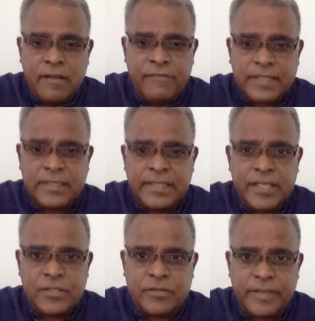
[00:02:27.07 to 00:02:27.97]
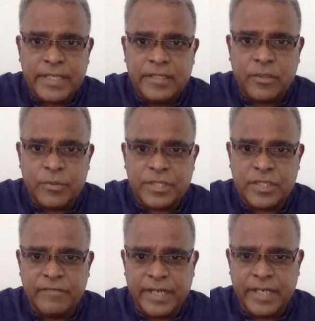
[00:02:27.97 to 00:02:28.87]
First thing is to read the
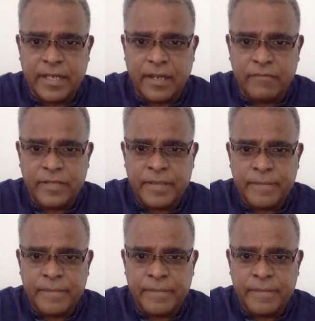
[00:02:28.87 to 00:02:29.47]
question very carefully.